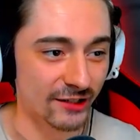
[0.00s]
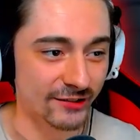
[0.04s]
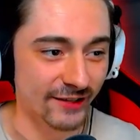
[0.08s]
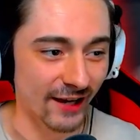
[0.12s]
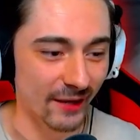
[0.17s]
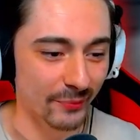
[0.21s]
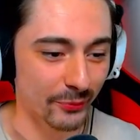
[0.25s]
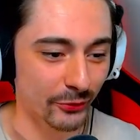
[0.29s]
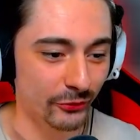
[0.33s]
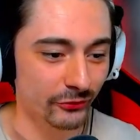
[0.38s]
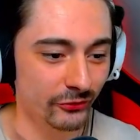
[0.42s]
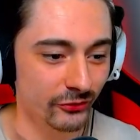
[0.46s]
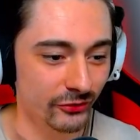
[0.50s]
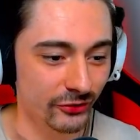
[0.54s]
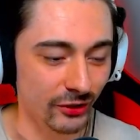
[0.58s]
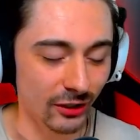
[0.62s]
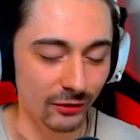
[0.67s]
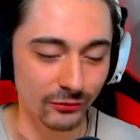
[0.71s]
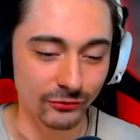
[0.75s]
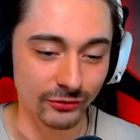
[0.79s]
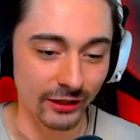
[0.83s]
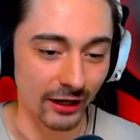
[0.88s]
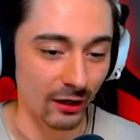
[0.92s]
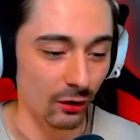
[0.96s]
happened, and I'll
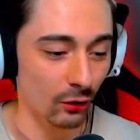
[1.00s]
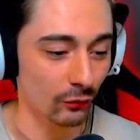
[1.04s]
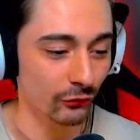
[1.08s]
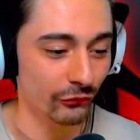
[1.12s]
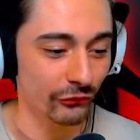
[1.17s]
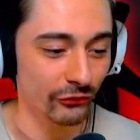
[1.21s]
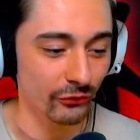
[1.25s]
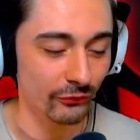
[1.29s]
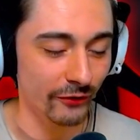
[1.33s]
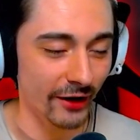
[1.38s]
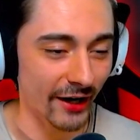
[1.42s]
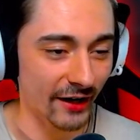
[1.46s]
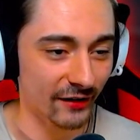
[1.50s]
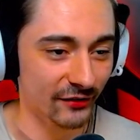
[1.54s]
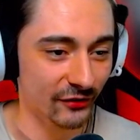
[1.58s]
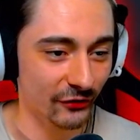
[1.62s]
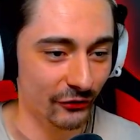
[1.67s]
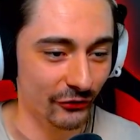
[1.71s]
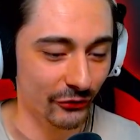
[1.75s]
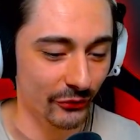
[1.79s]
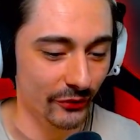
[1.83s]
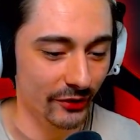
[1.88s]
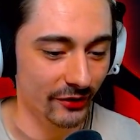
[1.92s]
get on to reacting to it.